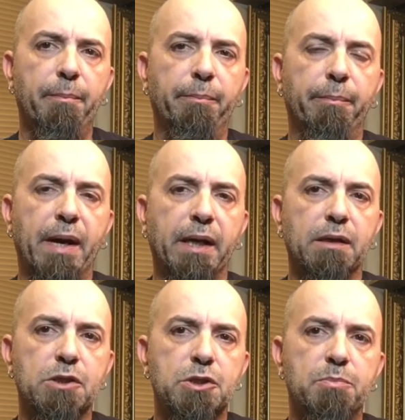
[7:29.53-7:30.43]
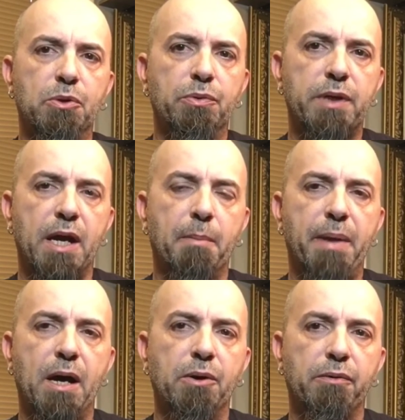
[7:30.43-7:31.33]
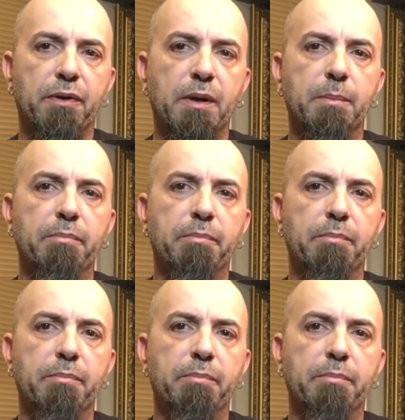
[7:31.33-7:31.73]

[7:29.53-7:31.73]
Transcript: my smooth kind of powdery